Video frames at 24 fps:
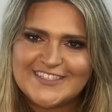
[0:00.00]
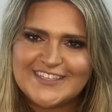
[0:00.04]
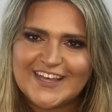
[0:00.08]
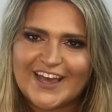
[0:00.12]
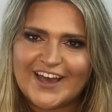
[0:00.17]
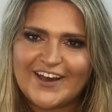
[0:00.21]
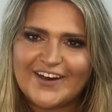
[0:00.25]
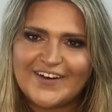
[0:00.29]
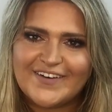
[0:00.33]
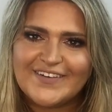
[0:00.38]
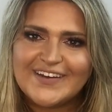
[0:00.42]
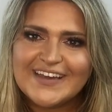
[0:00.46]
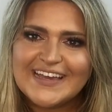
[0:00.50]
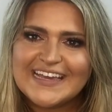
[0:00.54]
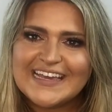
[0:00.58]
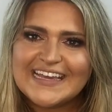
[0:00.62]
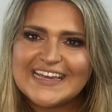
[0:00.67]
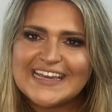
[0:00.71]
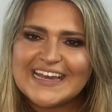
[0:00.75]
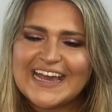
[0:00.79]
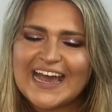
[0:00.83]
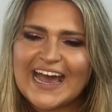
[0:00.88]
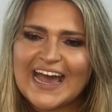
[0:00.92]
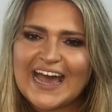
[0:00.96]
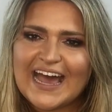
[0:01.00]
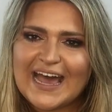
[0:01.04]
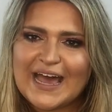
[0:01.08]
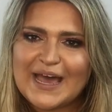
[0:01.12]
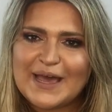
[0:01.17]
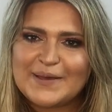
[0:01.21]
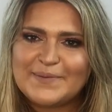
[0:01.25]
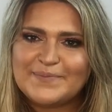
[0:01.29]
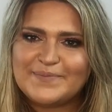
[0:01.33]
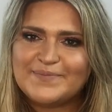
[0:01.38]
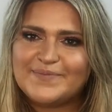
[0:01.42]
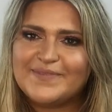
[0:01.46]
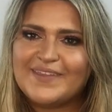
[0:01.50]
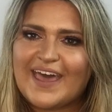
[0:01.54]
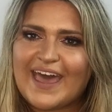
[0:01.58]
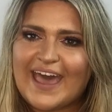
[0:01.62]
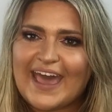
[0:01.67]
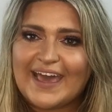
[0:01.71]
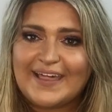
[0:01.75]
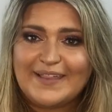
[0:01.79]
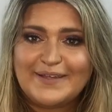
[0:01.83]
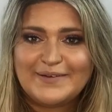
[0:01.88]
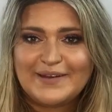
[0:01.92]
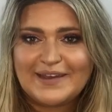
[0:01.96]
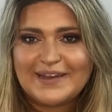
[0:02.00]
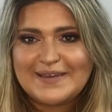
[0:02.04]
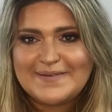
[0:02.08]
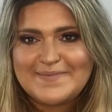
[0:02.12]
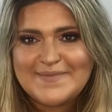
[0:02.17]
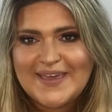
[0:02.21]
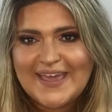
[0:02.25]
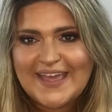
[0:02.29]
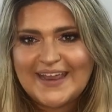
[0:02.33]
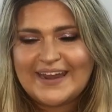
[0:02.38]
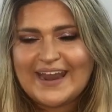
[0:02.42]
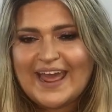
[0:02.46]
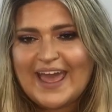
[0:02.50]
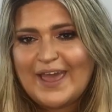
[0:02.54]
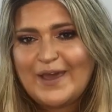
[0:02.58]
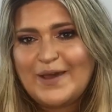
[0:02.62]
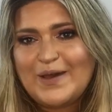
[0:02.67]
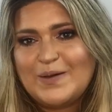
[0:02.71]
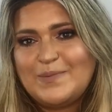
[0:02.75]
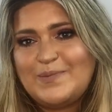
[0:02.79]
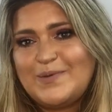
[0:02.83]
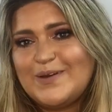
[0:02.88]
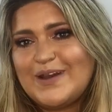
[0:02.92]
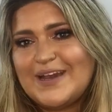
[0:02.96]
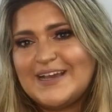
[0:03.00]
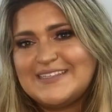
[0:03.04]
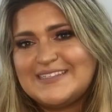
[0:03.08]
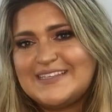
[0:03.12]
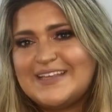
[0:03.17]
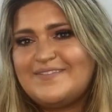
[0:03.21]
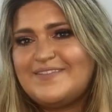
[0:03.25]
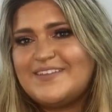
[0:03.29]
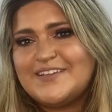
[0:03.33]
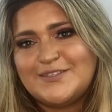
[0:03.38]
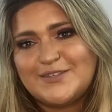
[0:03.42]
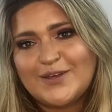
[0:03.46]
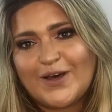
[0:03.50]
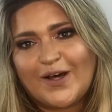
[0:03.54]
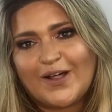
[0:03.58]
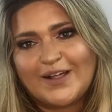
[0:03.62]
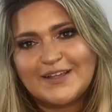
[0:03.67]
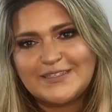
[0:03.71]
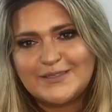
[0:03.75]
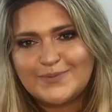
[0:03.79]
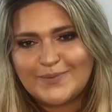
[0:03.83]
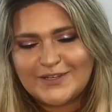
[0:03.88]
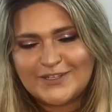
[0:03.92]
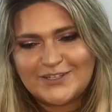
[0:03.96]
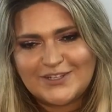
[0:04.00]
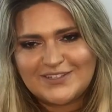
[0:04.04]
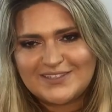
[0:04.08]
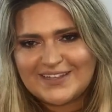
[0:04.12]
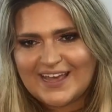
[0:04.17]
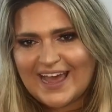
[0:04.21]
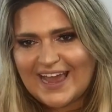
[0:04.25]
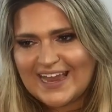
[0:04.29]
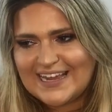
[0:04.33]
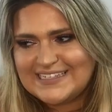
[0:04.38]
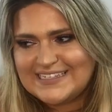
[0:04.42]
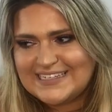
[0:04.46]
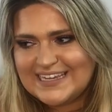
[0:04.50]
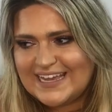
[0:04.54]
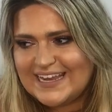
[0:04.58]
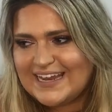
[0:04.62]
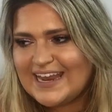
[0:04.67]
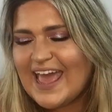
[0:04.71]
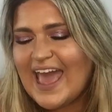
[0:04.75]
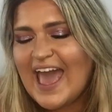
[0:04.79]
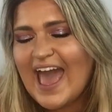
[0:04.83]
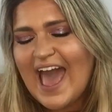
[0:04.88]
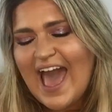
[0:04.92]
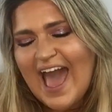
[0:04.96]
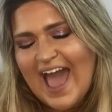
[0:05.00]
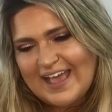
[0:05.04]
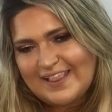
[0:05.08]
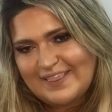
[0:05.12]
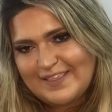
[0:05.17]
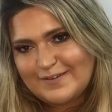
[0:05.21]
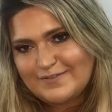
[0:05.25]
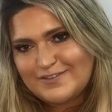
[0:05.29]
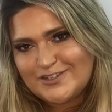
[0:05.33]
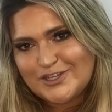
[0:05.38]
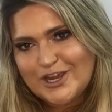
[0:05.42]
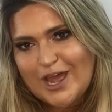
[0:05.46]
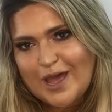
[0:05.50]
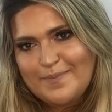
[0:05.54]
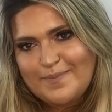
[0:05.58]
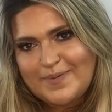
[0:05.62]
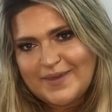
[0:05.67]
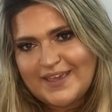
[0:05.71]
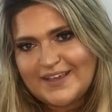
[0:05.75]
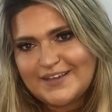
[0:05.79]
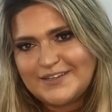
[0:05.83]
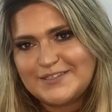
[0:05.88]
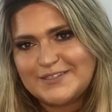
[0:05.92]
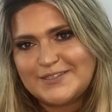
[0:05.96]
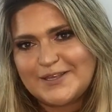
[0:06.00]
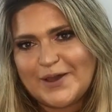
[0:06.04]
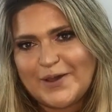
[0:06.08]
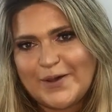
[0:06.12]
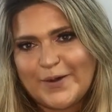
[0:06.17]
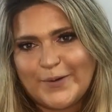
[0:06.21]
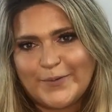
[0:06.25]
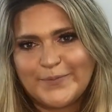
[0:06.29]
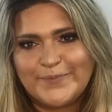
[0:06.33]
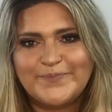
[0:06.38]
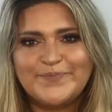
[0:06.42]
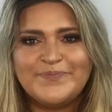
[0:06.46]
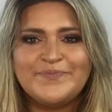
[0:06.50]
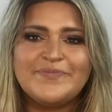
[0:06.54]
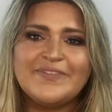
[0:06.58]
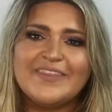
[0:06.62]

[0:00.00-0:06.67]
So highly recommend. I hope you guys love this haul as much as I did. I love shopping, so